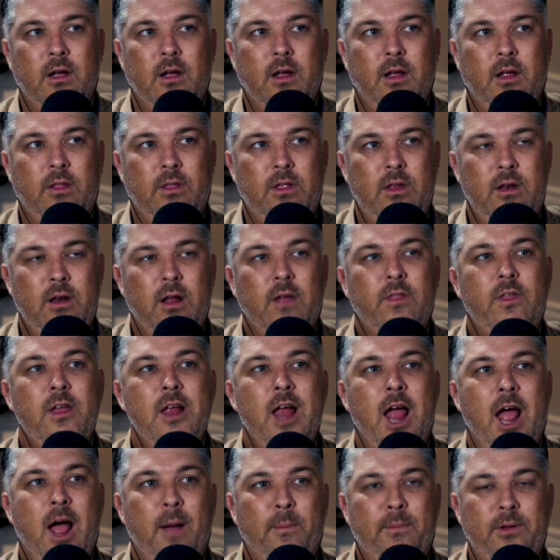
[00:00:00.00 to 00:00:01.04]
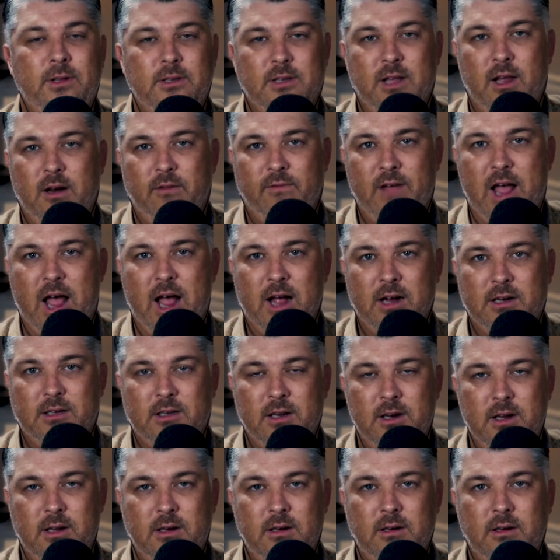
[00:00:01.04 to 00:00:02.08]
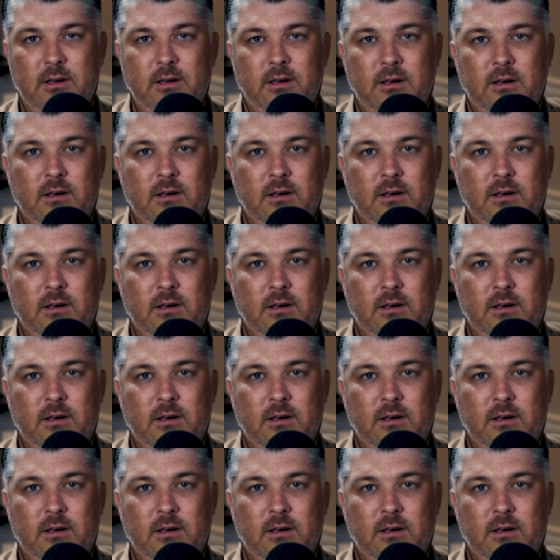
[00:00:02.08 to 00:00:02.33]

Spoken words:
nothing happens out of accident.